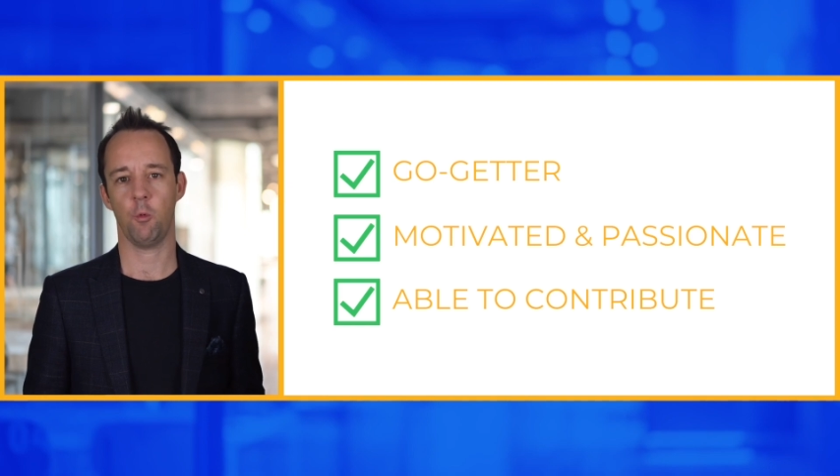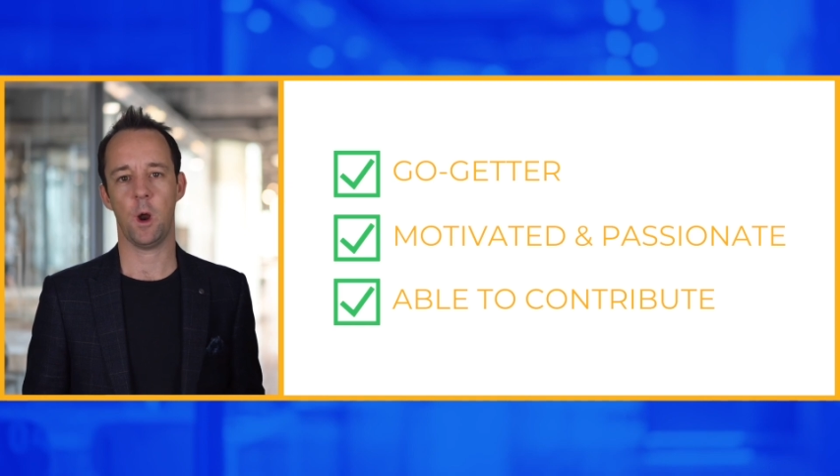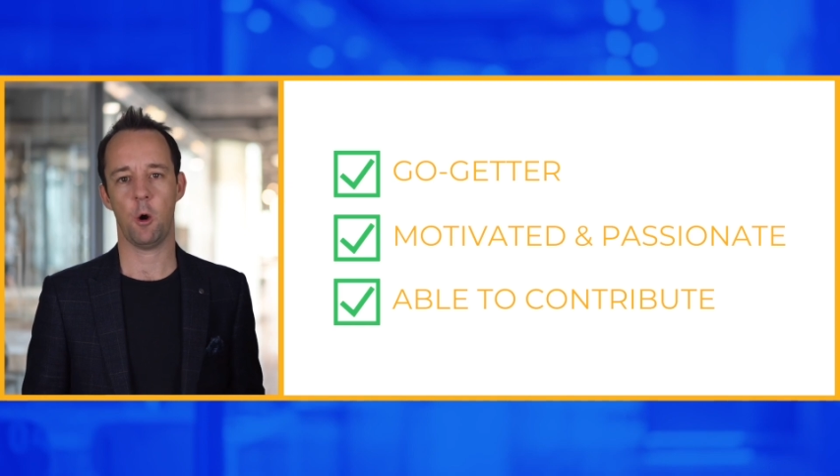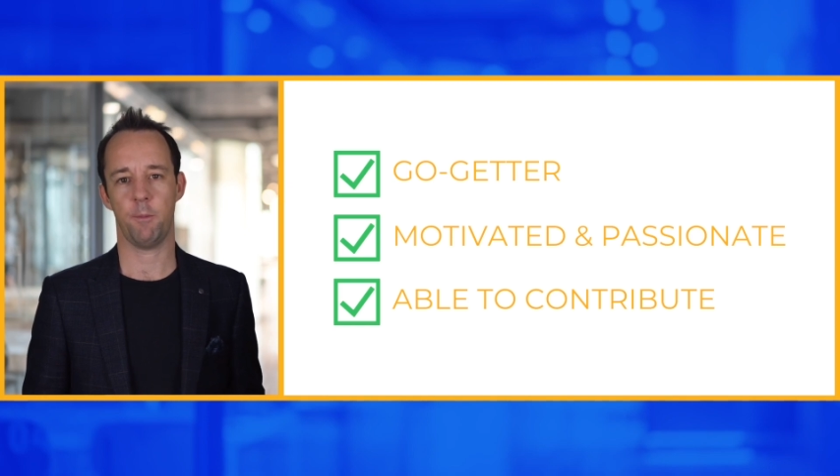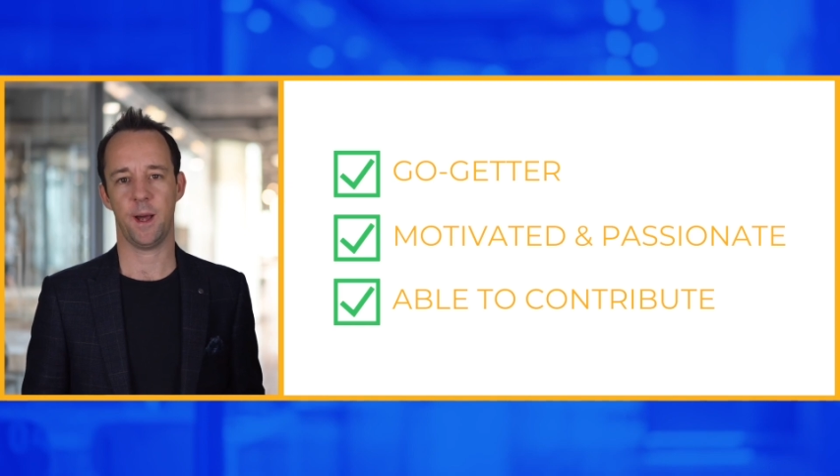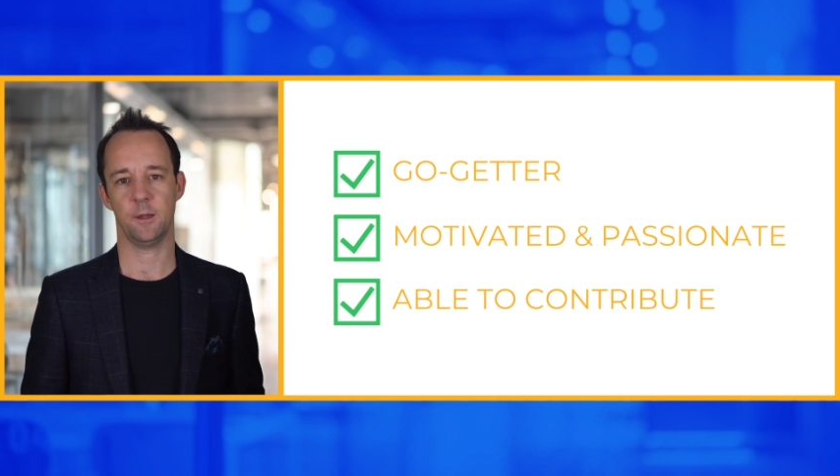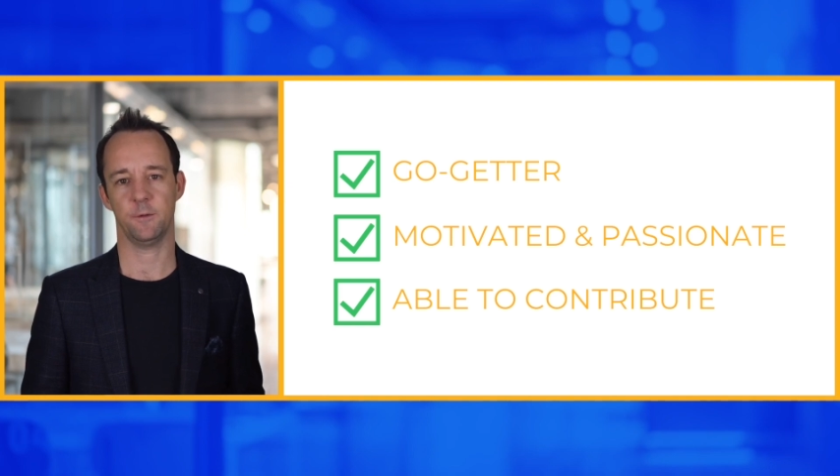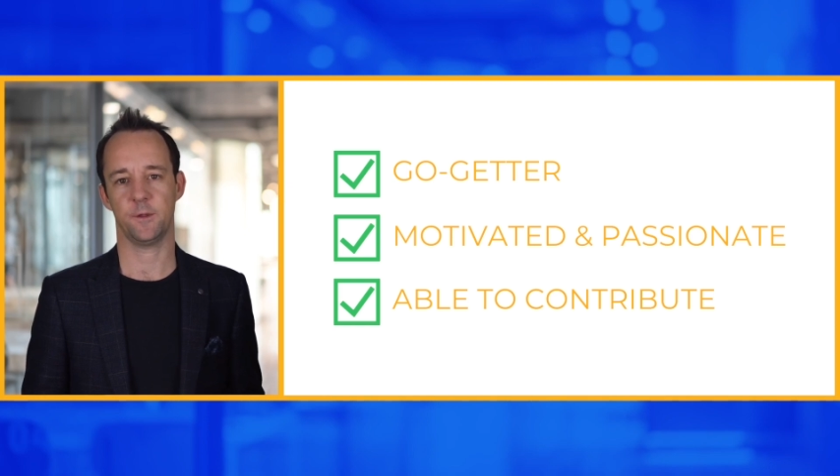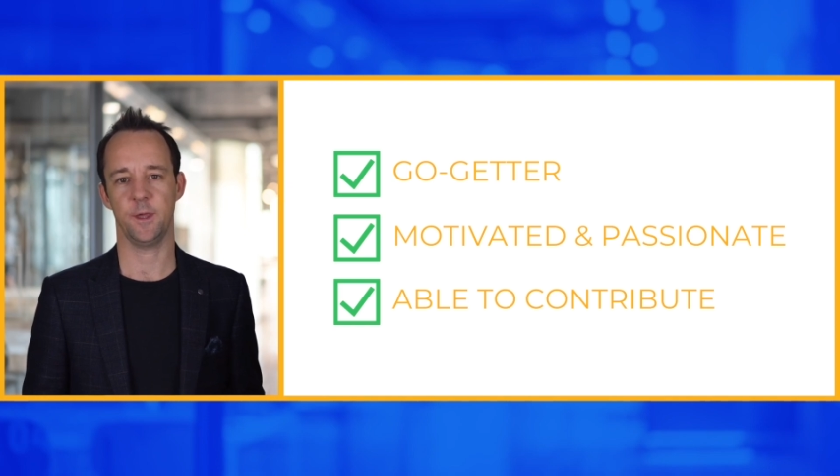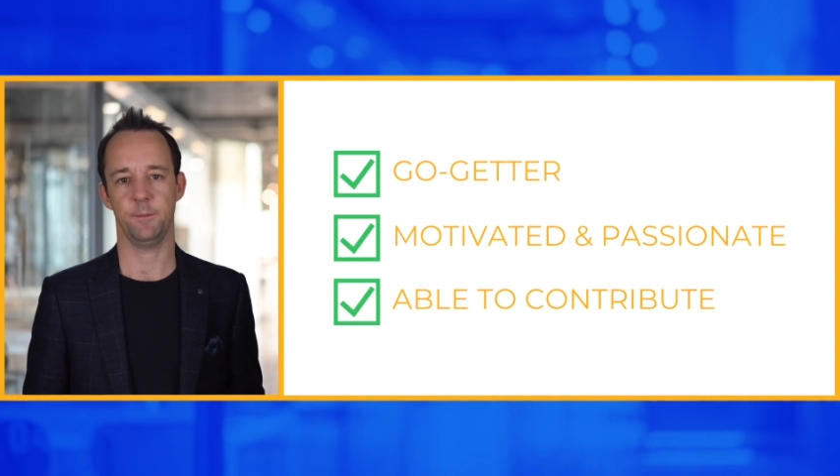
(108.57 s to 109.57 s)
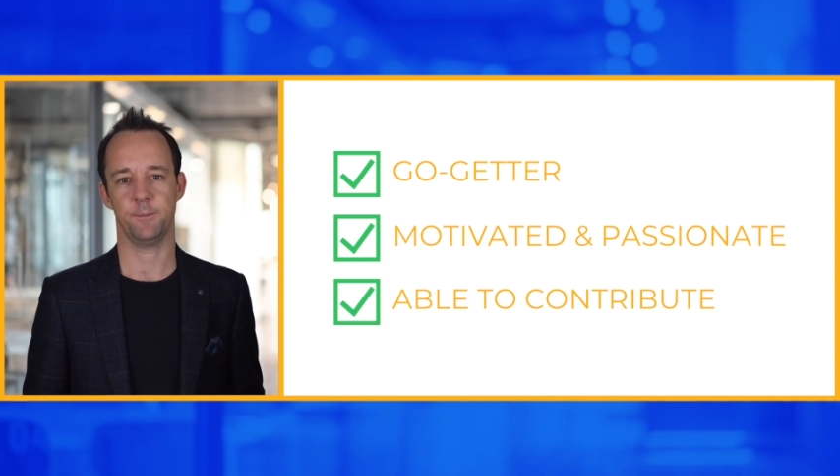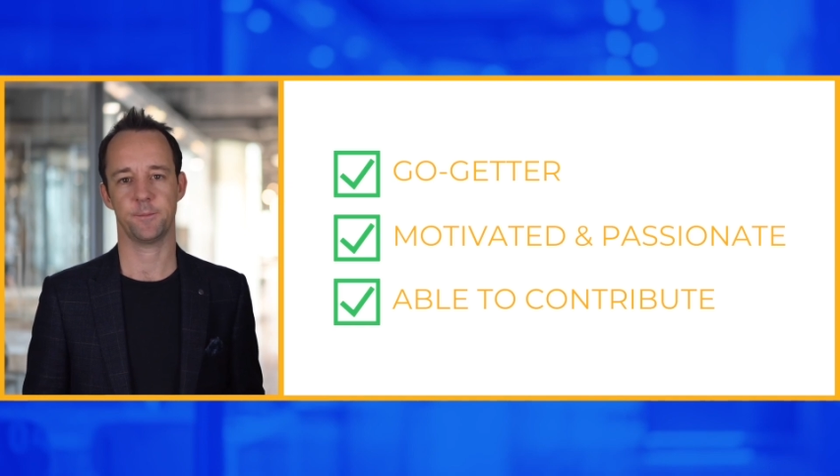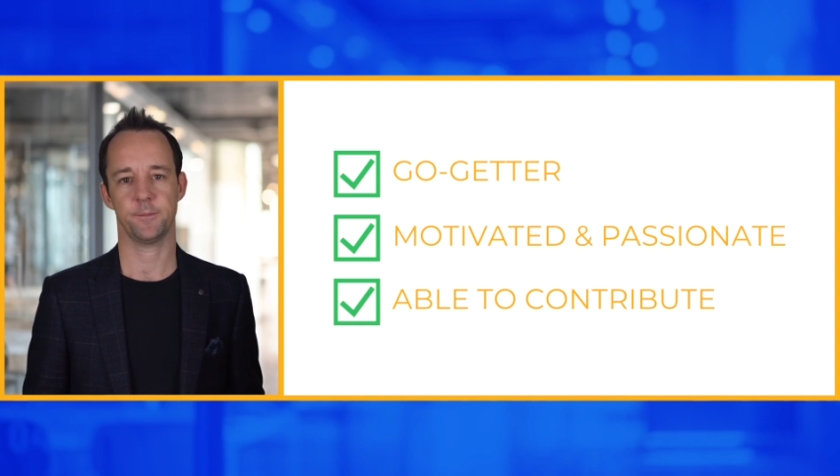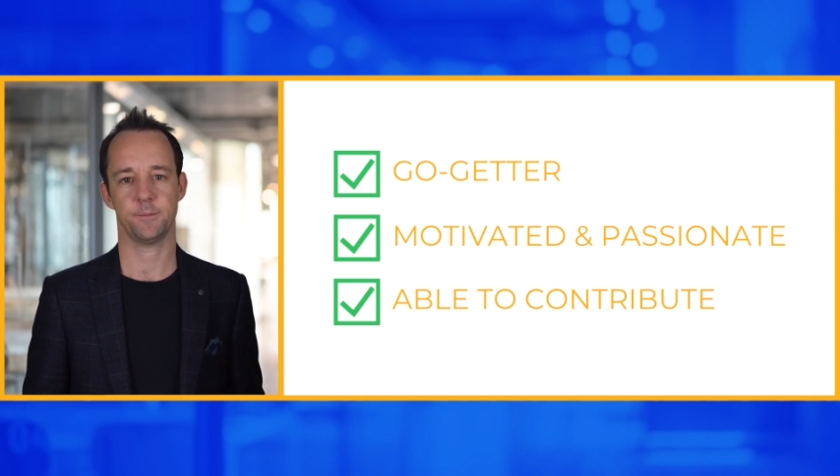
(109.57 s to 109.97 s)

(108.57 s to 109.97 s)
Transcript: a well-balanced team.